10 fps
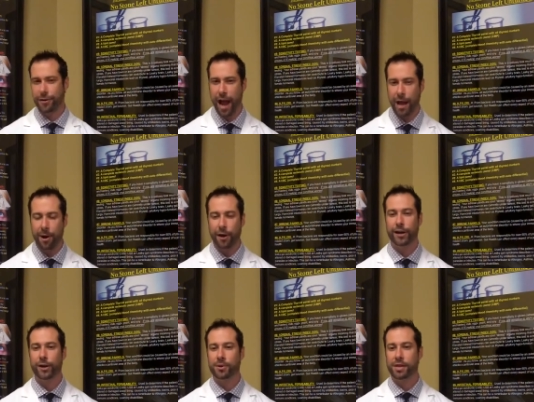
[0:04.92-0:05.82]
Hi, Dr.
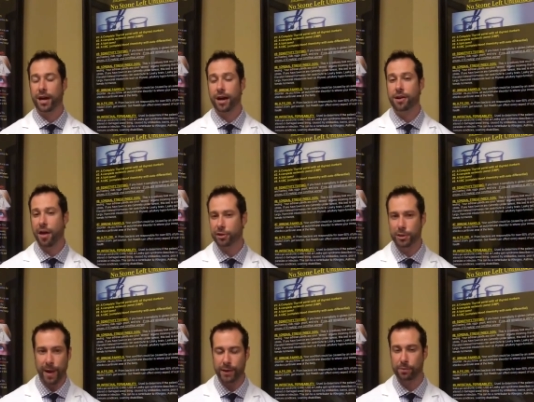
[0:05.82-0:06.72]
Hagmeyer here with
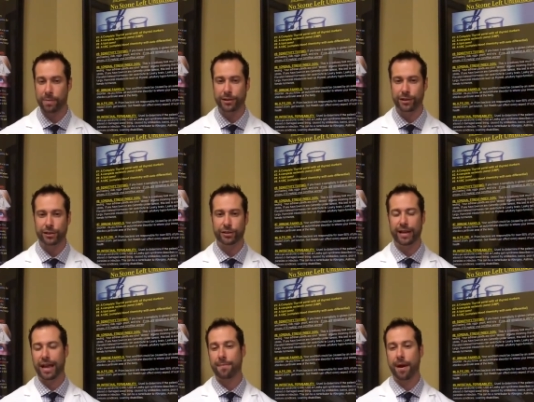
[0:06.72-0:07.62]
another special
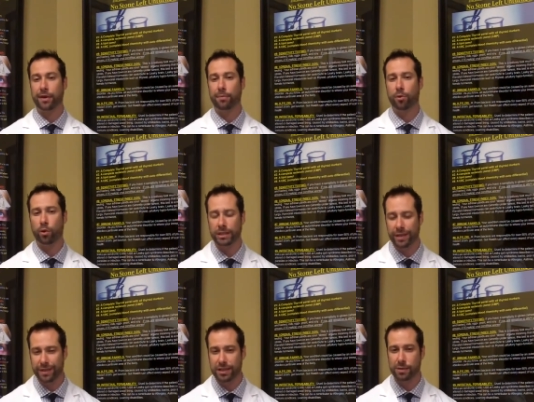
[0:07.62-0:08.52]
message today about the
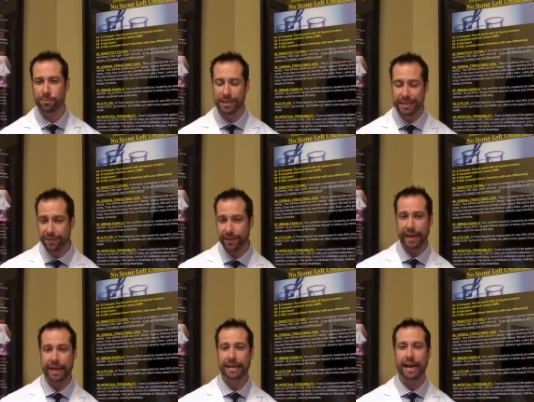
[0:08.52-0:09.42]
importance of a
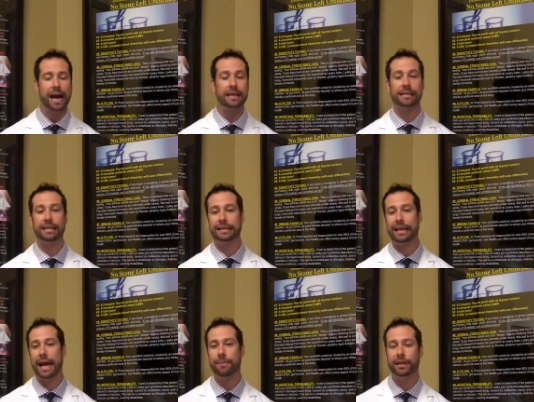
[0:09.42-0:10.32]
specific
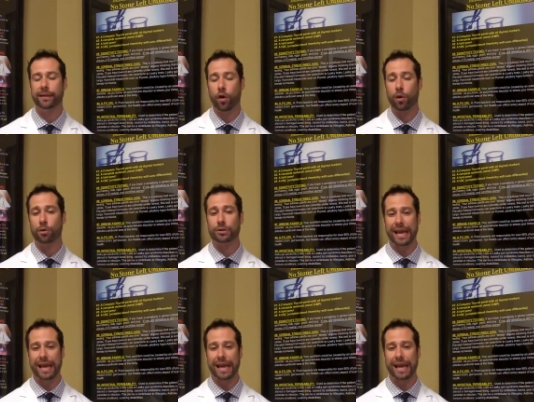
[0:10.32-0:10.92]
antioxidant that I believe